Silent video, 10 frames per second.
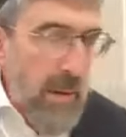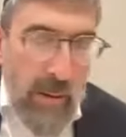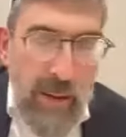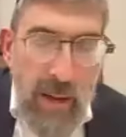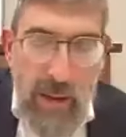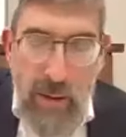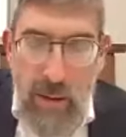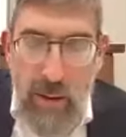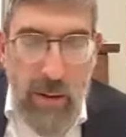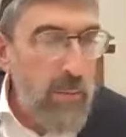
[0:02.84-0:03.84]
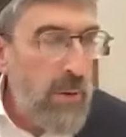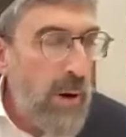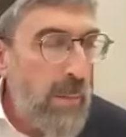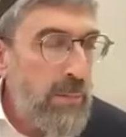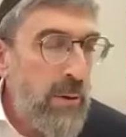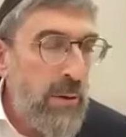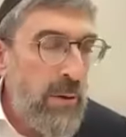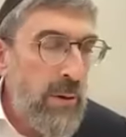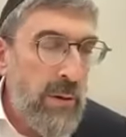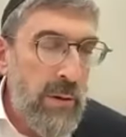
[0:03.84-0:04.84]
Okay, we're up to
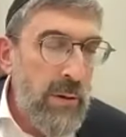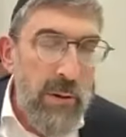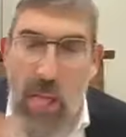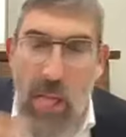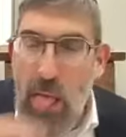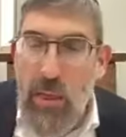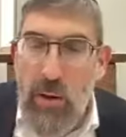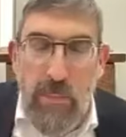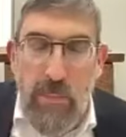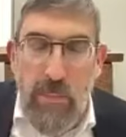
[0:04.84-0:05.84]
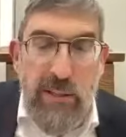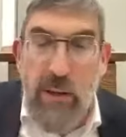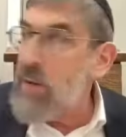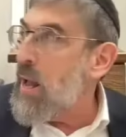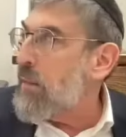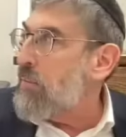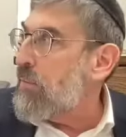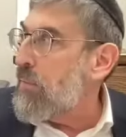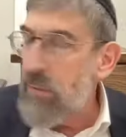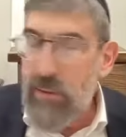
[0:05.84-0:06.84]
Yud Beis Amid Aleph.
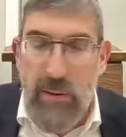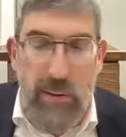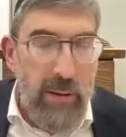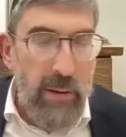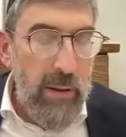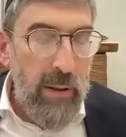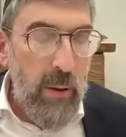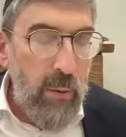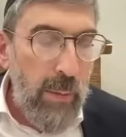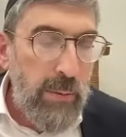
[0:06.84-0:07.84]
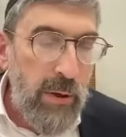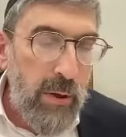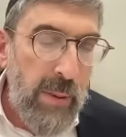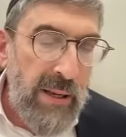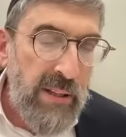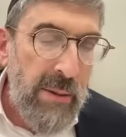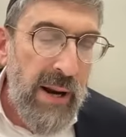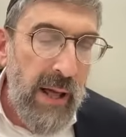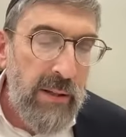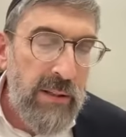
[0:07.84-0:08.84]
We're up to Yud Beis Amid
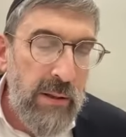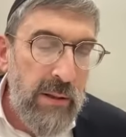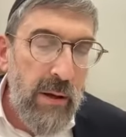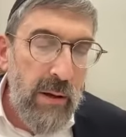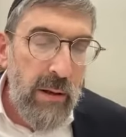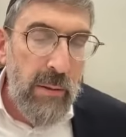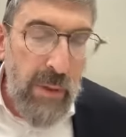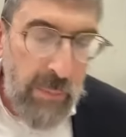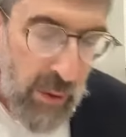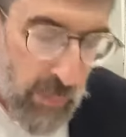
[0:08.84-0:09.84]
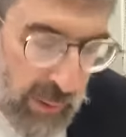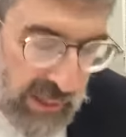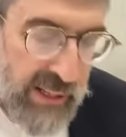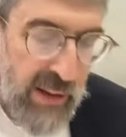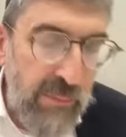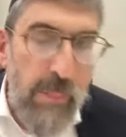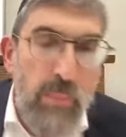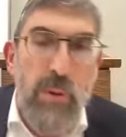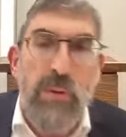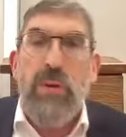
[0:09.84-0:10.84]
Aleph, a little past the halfway
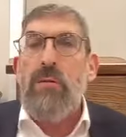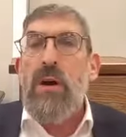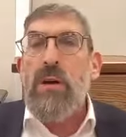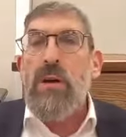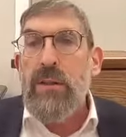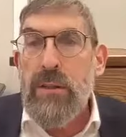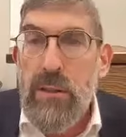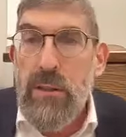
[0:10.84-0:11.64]
point through the Yerakos.